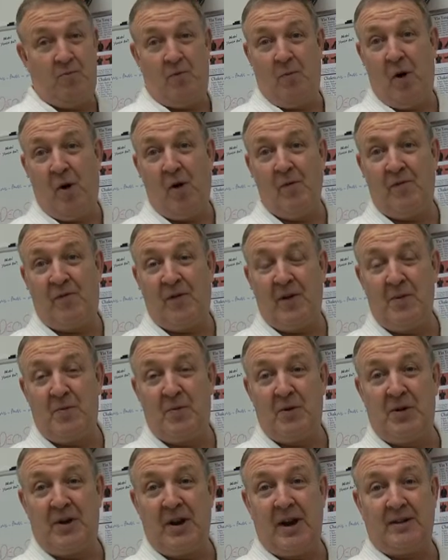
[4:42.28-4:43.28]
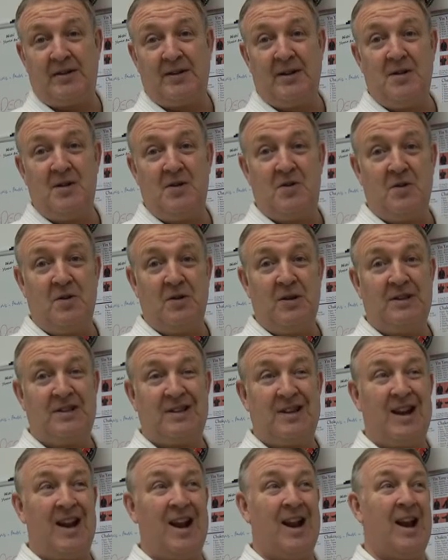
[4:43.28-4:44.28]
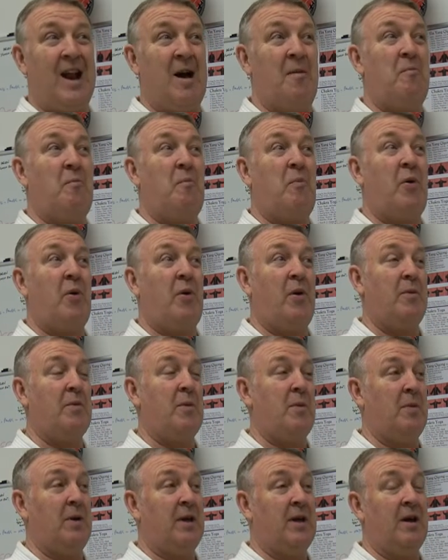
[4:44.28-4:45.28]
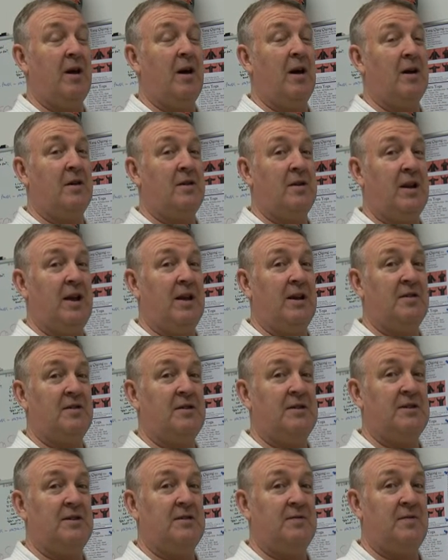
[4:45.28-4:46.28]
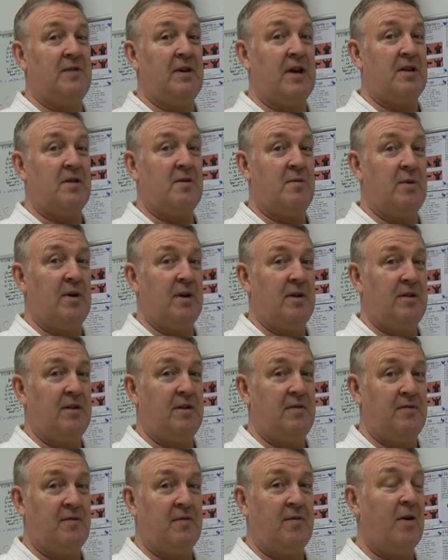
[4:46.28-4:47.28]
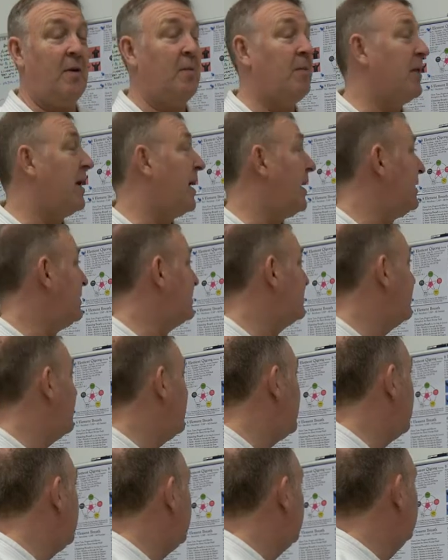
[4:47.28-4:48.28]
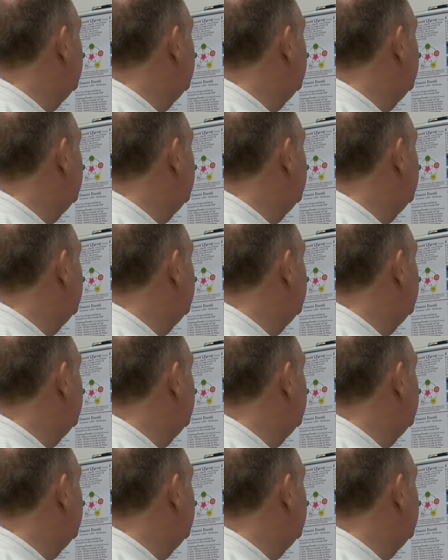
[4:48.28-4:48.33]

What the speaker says: Hopefully protecting the joints, and I've probably got a good increase in flexibility from that as well.